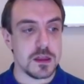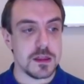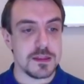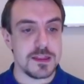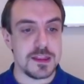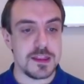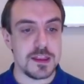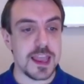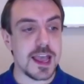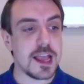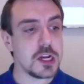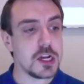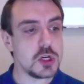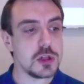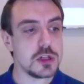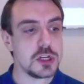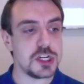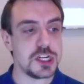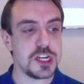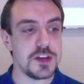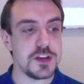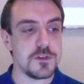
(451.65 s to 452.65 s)
the
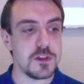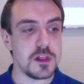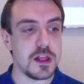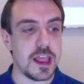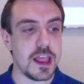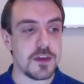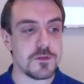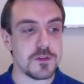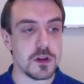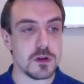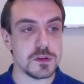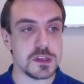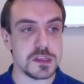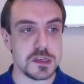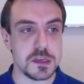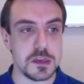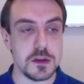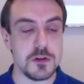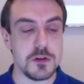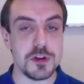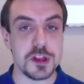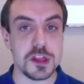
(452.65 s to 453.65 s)
actual shift left on
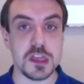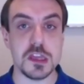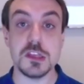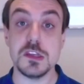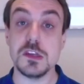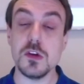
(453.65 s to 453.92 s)
security.